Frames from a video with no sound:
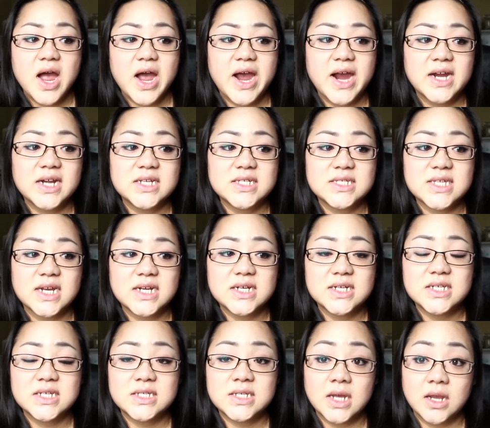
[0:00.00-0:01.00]
I
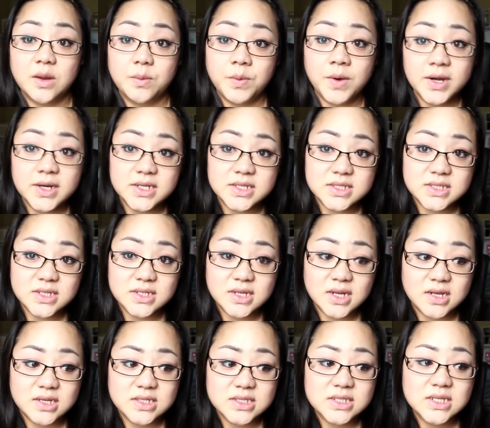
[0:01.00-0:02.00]
decided to take a pregnancy
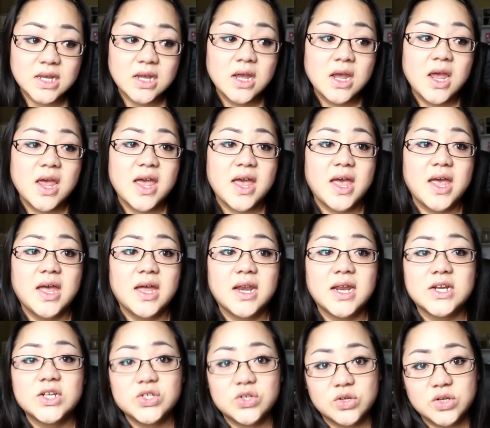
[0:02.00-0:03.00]
test. And
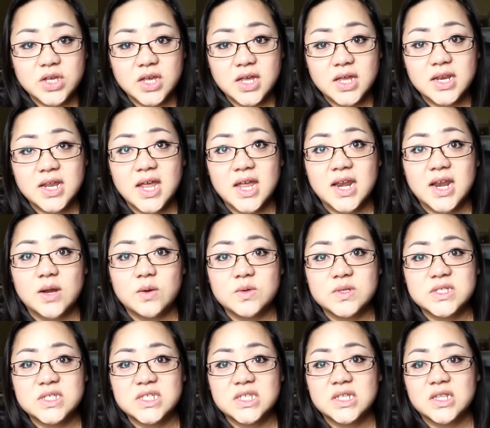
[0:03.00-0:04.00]
I took it, and I
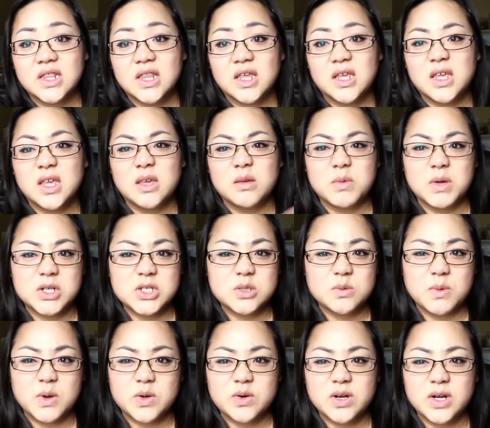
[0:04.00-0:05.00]
wasn't thinking much
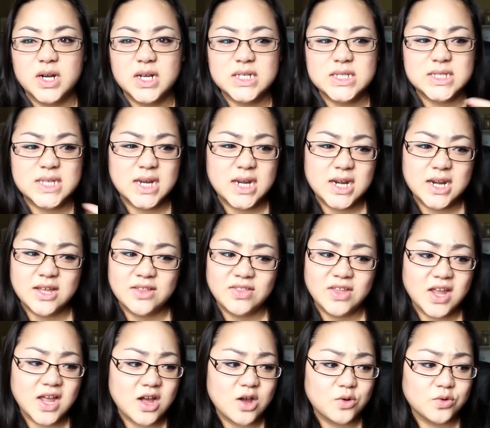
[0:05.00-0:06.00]
about it. I set it on
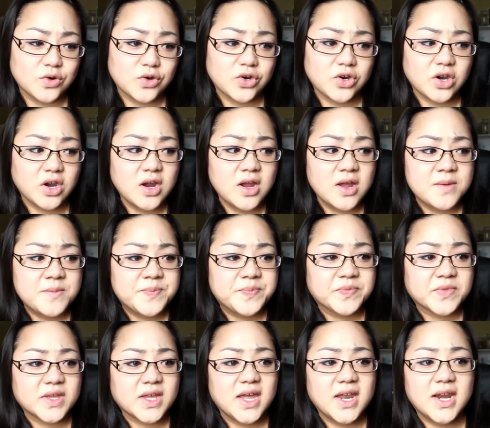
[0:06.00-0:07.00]
the counter,
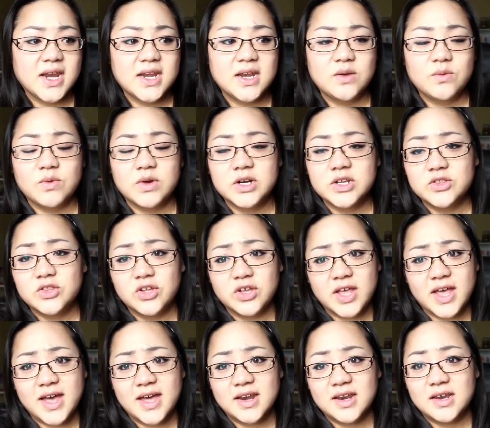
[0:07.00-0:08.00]
and I didn't want to
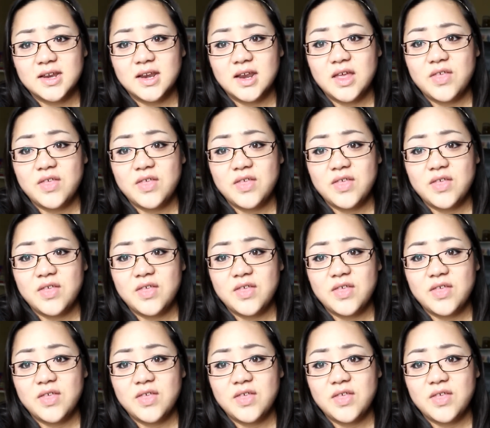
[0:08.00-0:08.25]
look at it.